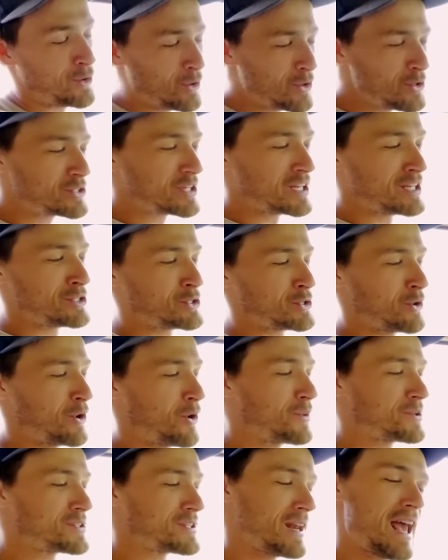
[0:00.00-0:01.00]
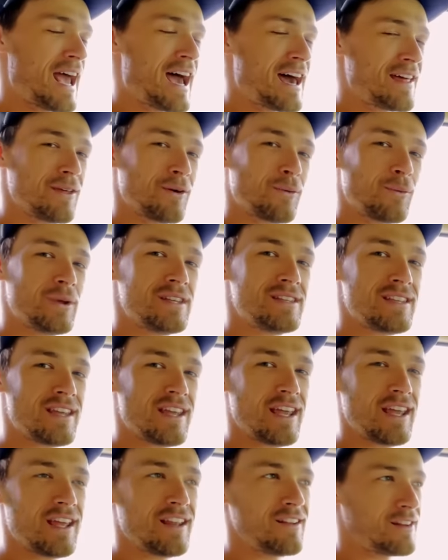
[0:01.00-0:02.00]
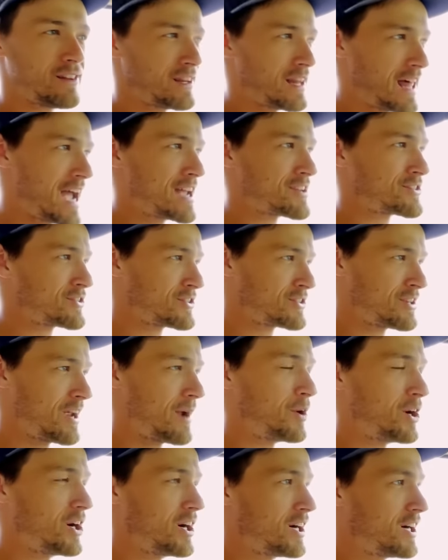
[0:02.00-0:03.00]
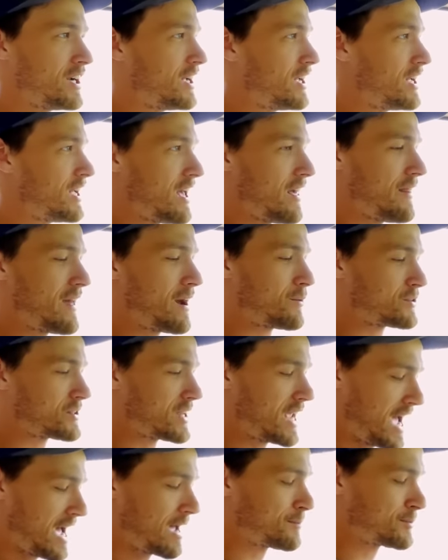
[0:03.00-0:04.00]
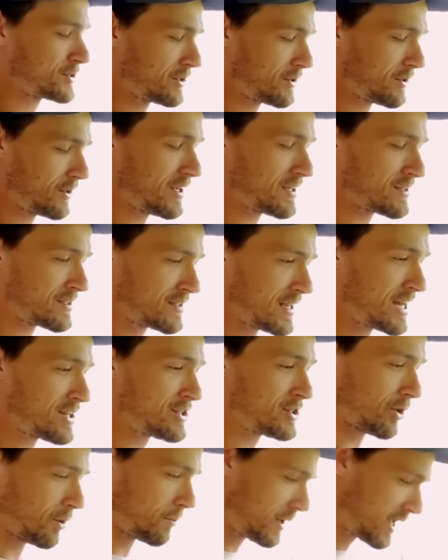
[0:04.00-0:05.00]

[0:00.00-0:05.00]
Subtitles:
Cruise control was an add that we did last summer, and that was absolutely essential